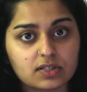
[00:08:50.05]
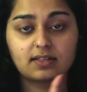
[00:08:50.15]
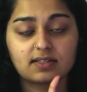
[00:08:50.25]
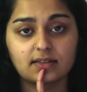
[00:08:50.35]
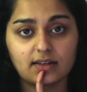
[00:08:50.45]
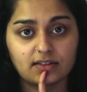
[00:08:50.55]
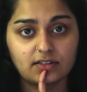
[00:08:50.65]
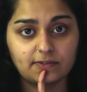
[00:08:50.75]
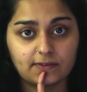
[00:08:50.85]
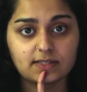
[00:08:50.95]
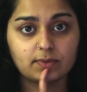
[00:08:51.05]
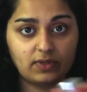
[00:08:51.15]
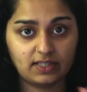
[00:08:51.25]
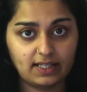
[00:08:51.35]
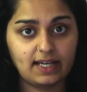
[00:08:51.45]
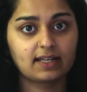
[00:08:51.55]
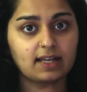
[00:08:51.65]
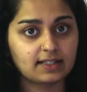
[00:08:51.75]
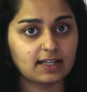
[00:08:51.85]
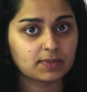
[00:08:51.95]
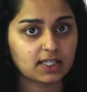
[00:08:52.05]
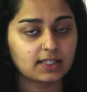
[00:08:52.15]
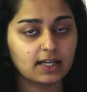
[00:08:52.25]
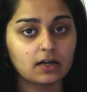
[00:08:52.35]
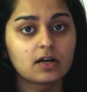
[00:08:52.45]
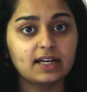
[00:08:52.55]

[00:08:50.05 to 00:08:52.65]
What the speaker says: This is another difference between day and nighttime skincare.